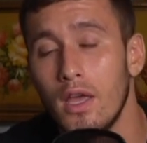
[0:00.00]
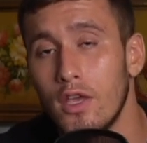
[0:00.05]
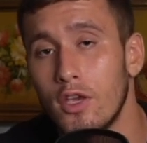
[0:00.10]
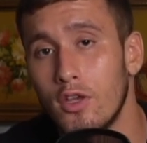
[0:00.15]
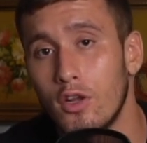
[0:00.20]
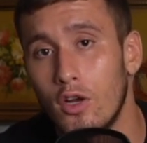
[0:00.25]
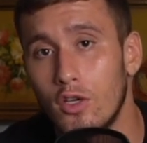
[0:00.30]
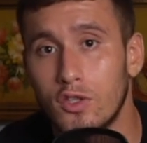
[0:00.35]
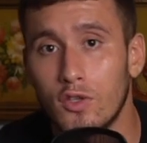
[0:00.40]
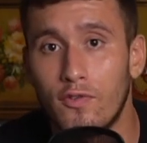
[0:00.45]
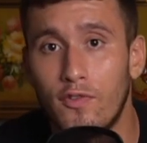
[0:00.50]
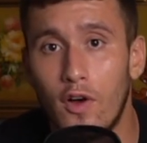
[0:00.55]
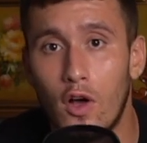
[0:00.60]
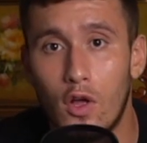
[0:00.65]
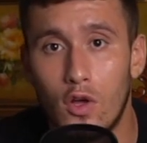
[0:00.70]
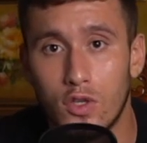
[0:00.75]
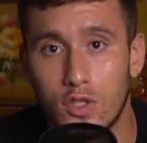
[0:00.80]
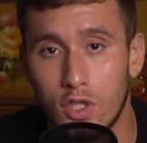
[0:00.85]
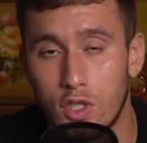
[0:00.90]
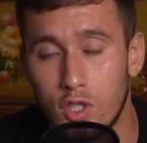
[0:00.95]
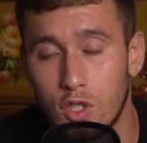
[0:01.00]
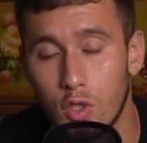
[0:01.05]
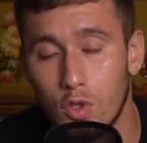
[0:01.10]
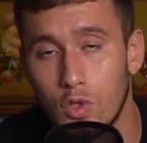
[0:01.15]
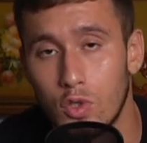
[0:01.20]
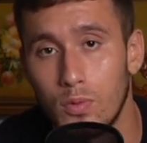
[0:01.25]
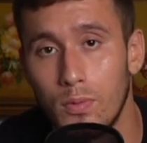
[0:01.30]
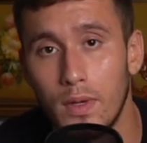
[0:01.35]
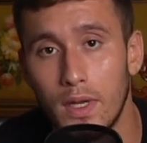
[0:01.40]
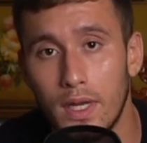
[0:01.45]
You can also follow us on
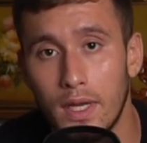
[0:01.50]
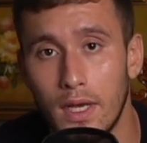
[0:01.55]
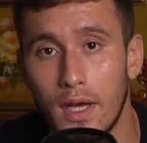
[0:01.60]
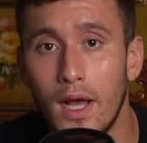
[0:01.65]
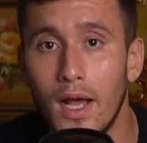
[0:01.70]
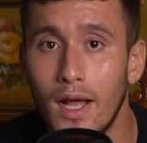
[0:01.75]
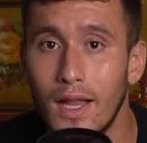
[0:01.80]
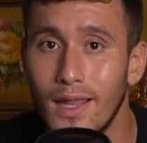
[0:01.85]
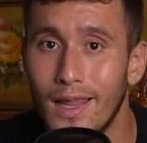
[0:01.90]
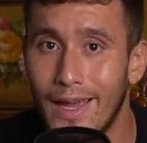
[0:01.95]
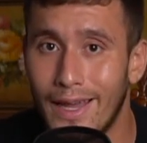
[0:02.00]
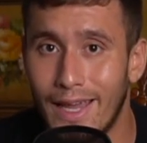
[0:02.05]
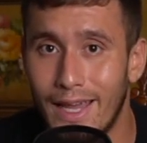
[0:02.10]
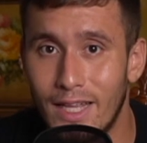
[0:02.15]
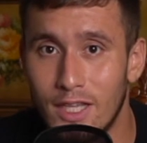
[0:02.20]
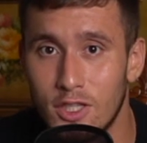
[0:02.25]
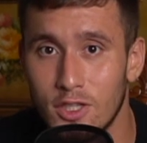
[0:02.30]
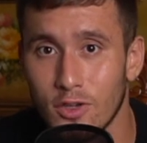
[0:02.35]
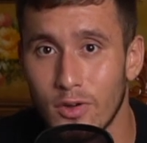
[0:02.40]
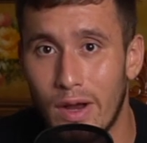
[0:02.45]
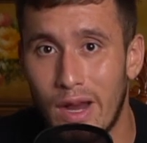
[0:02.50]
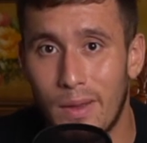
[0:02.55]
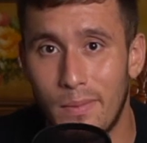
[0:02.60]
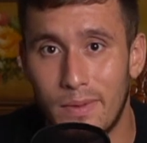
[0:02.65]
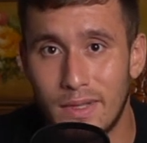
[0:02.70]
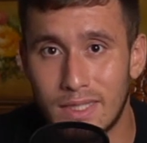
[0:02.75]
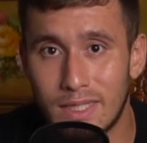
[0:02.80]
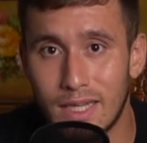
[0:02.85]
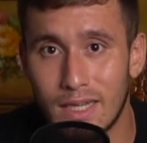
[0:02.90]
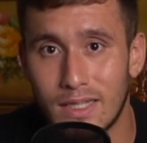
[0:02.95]
social media like
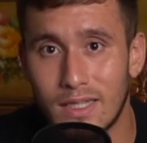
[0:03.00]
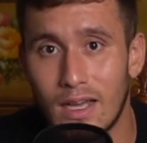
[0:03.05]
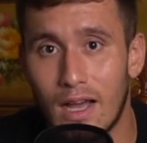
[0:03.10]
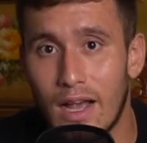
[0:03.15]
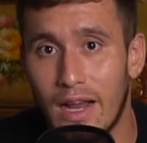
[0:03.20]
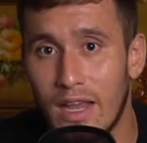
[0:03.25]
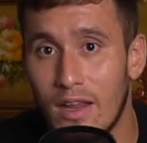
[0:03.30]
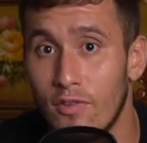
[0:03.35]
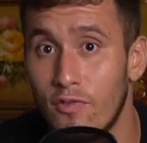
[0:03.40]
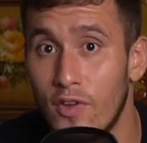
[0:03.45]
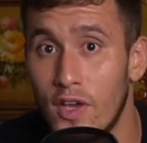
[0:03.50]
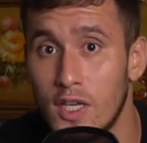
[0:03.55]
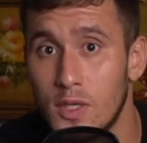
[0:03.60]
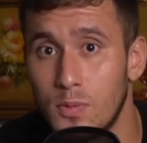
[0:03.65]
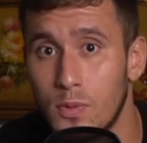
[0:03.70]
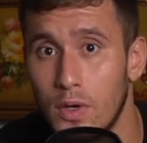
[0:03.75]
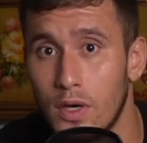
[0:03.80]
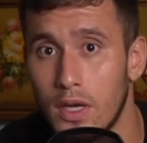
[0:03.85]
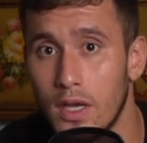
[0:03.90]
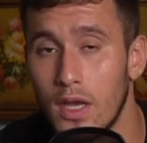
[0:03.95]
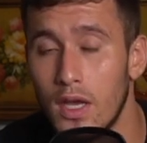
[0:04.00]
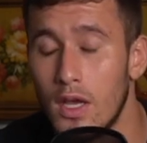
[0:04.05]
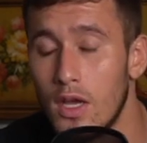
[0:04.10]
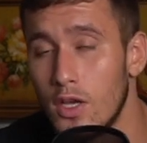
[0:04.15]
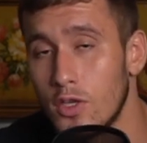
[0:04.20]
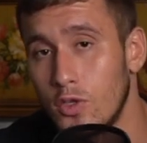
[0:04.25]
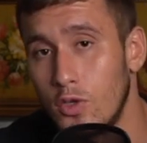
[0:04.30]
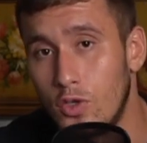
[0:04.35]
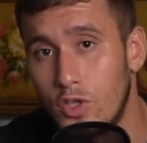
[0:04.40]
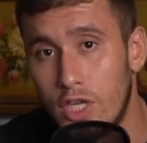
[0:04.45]
Instagram, TikTok, and Facebook.
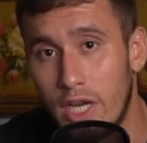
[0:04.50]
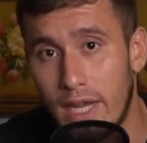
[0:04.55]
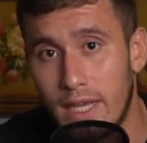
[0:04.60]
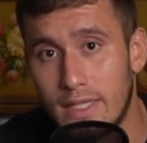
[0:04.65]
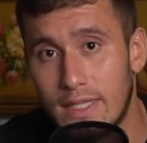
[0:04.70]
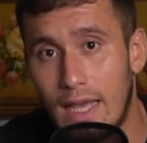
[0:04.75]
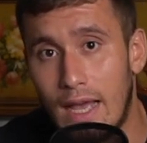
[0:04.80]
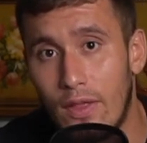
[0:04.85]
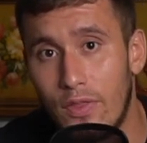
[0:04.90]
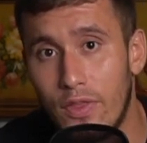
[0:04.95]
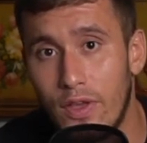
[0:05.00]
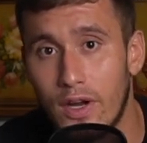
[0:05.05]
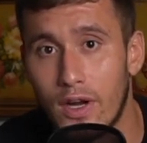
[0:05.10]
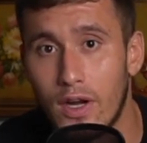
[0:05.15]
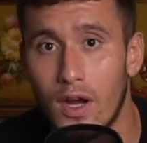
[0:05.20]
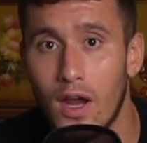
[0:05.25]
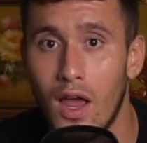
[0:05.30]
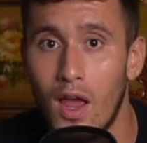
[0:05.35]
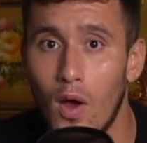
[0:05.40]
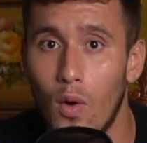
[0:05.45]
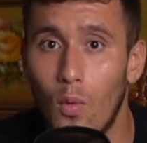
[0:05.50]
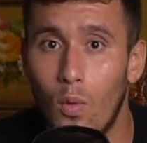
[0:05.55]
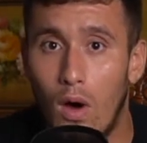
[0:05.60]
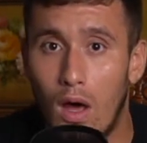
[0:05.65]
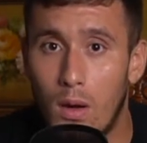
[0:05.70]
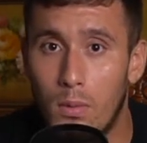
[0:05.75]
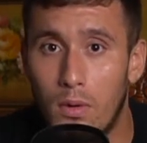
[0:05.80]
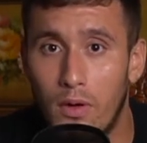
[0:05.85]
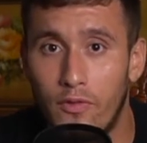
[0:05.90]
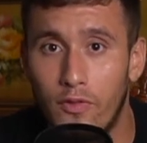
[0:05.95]
So check us out there.
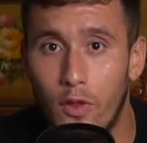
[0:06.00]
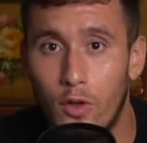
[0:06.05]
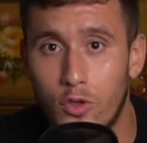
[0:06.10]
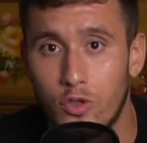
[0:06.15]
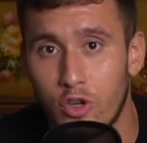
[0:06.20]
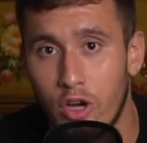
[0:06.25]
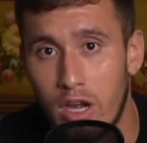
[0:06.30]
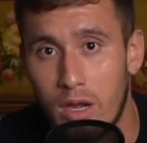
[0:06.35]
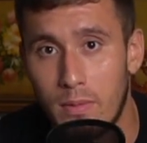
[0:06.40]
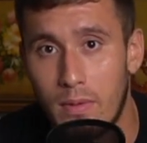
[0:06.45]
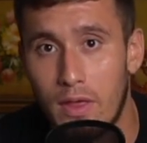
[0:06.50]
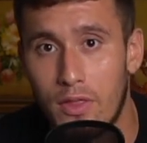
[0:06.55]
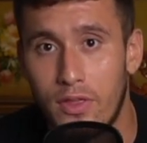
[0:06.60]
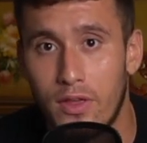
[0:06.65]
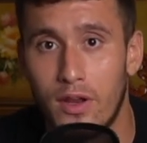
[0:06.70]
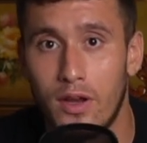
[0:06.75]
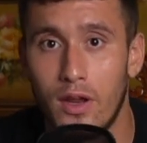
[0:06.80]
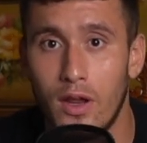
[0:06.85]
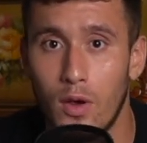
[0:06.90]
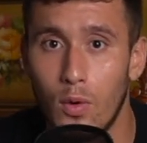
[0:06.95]
Water Buffalo Training Method.